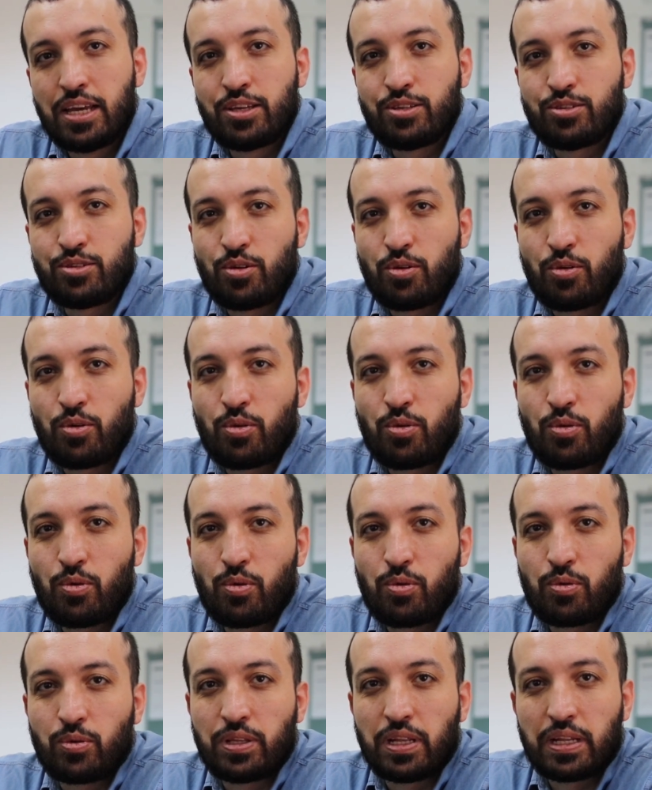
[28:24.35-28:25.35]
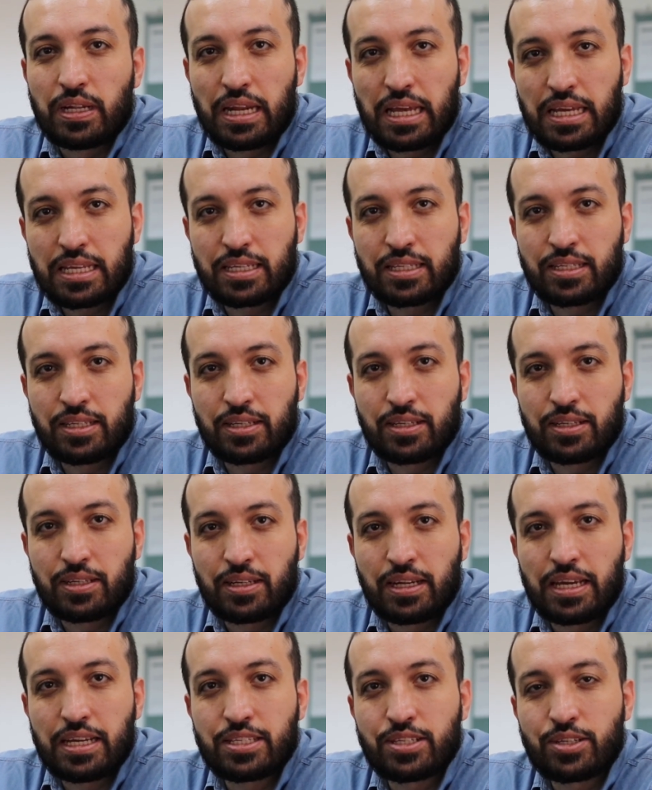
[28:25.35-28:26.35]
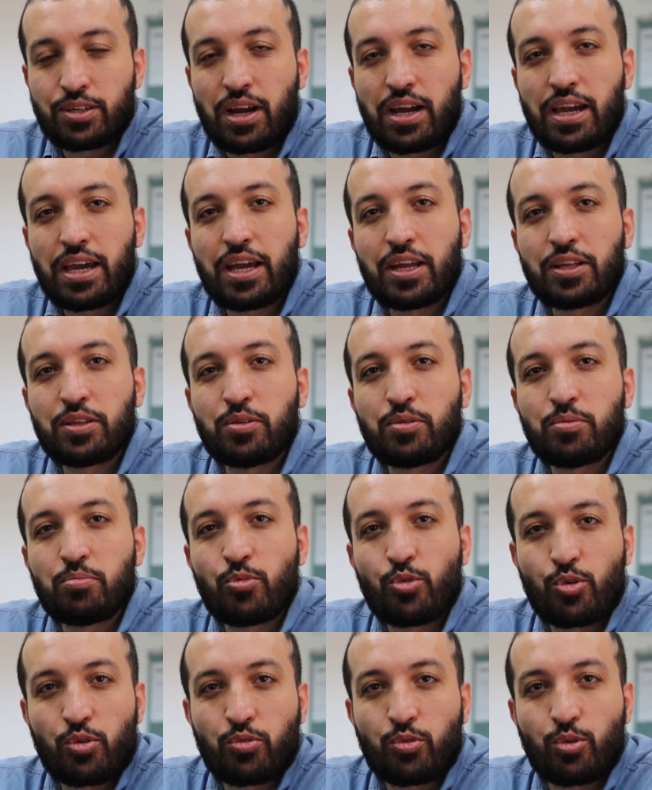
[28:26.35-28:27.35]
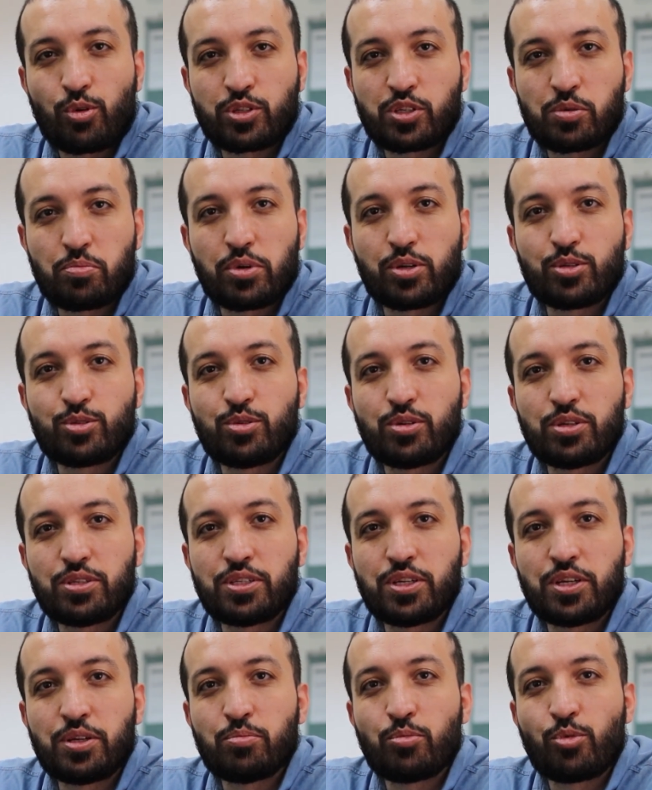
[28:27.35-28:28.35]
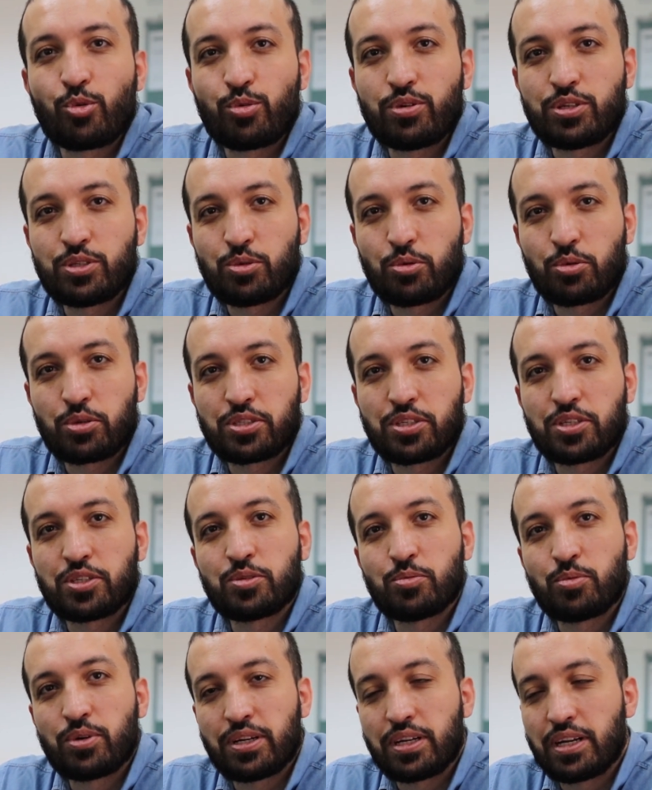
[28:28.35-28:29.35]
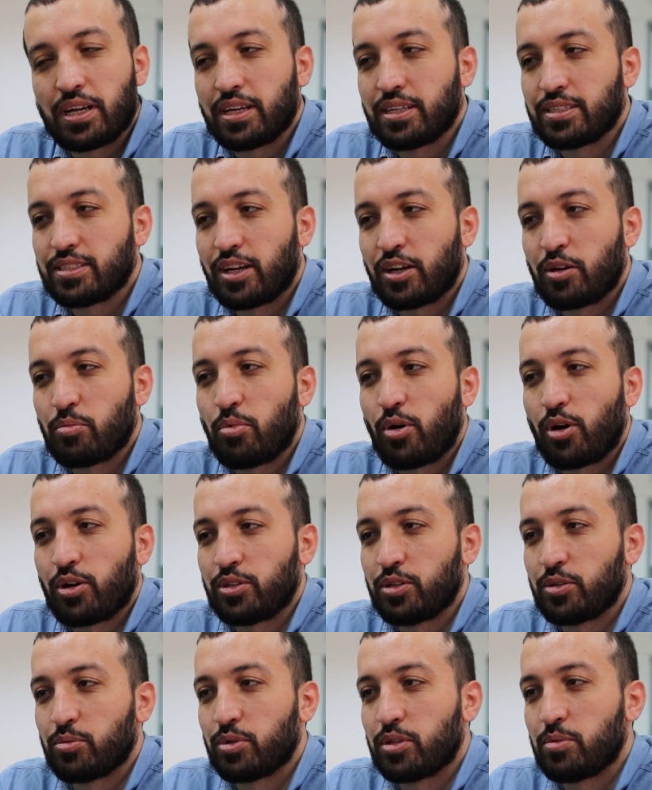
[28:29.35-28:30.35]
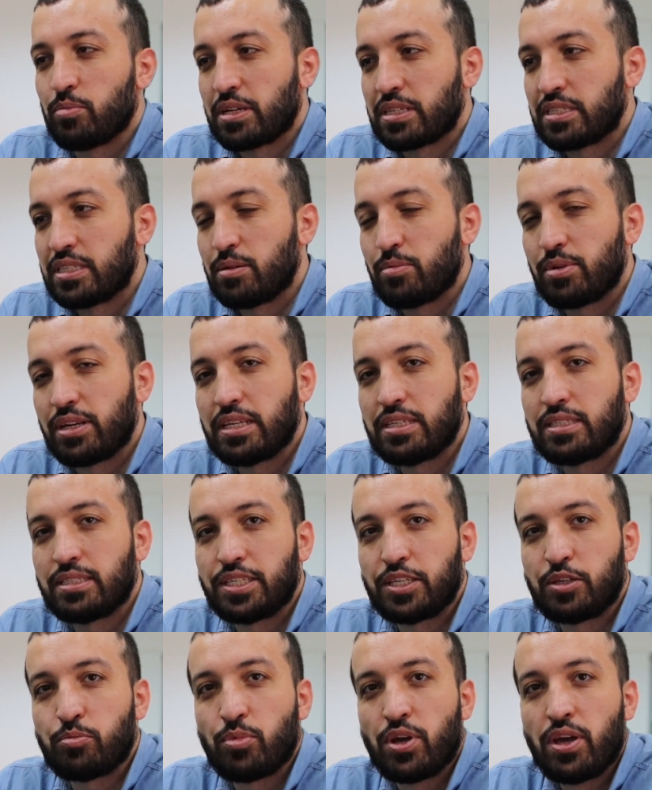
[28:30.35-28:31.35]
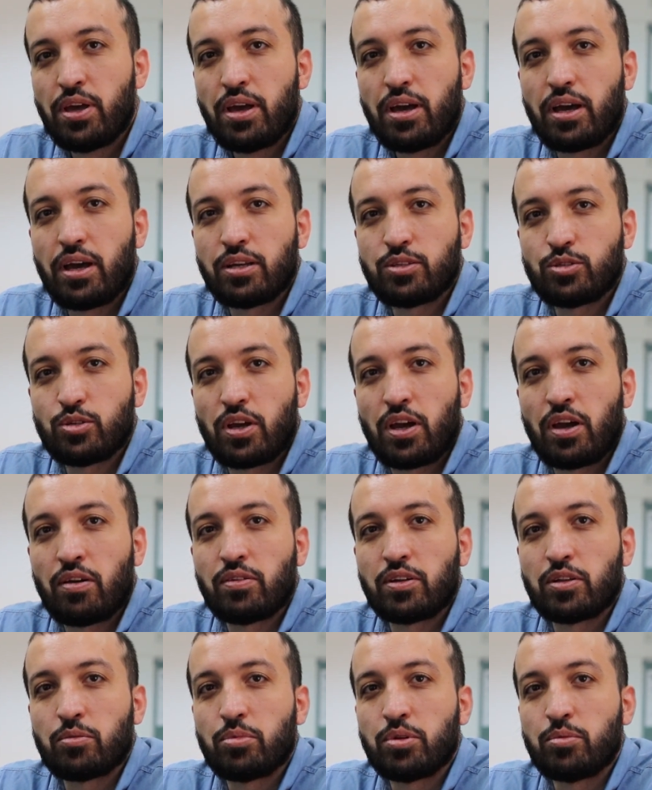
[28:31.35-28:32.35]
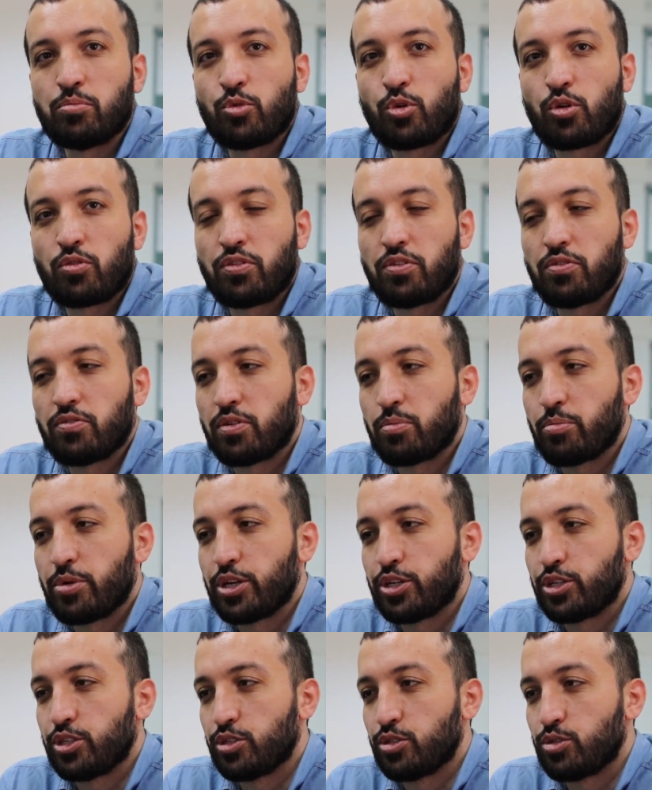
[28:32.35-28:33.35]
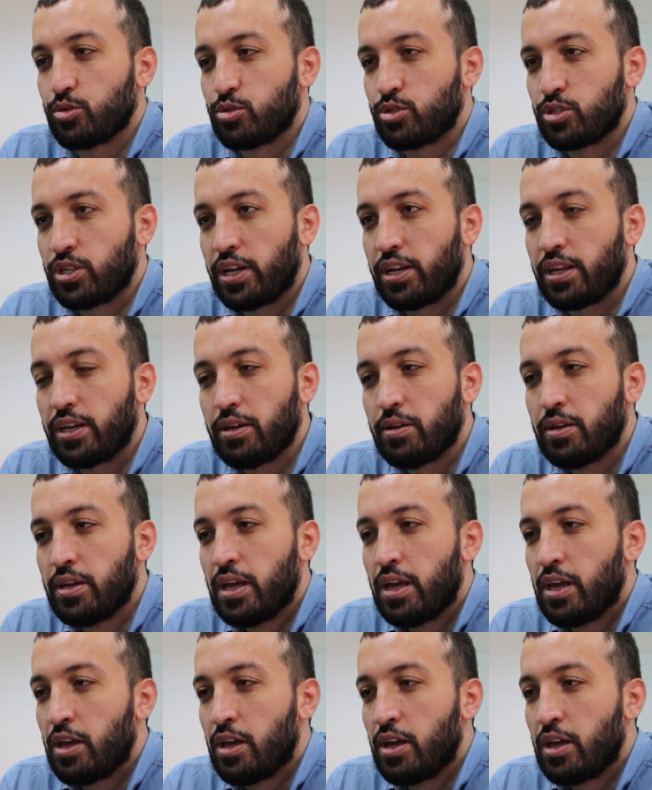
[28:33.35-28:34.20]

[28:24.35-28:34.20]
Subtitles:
So the later I had more, of course, opportunity and more resources when I started partnering with Maxim and his team to have a little bit more of information to study.